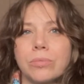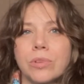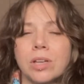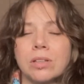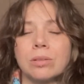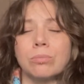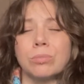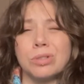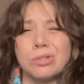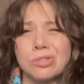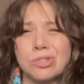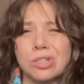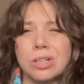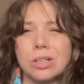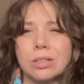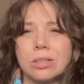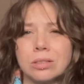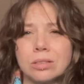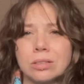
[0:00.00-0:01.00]
some
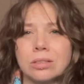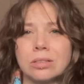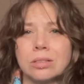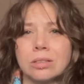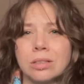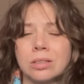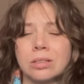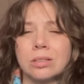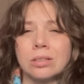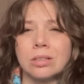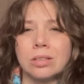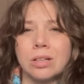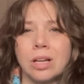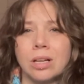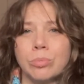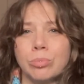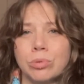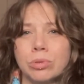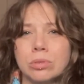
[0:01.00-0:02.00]
bullshit in
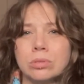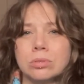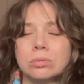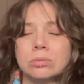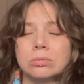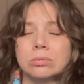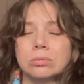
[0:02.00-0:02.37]
April,